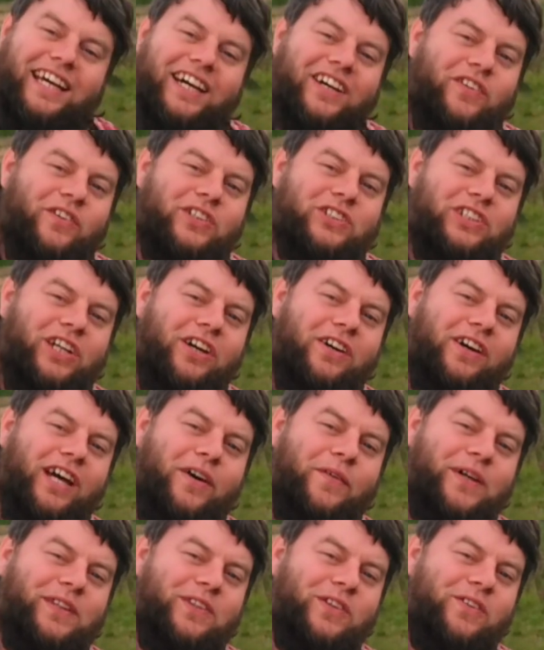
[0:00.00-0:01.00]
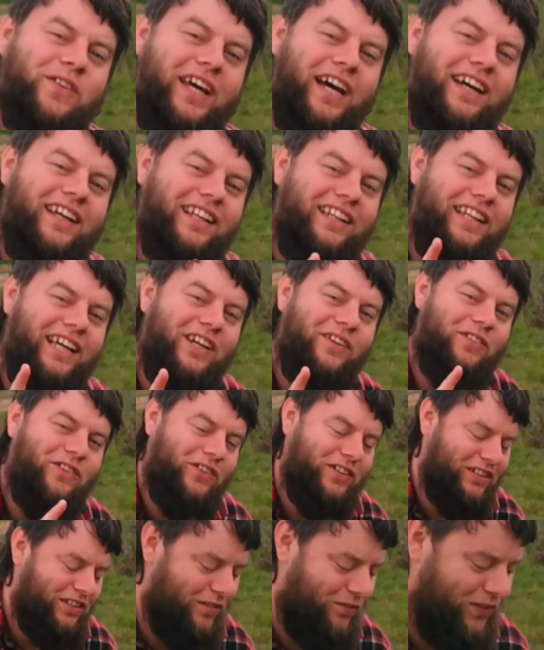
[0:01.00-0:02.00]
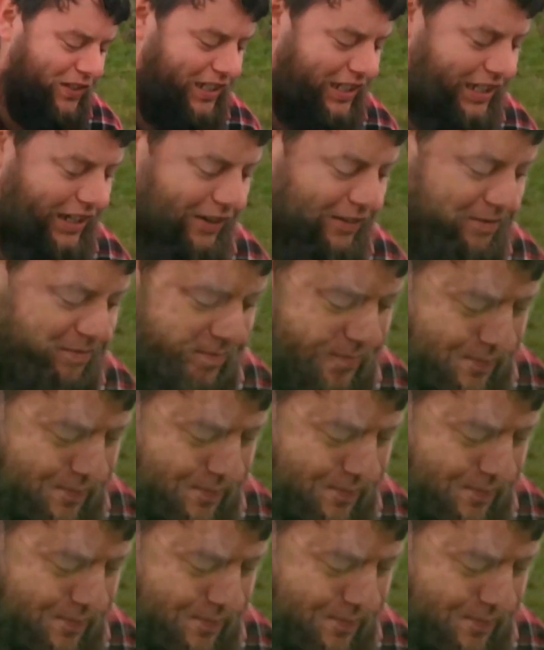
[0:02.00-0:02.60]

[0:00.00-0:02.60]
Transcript: And I'll show you how I do that later on in the video.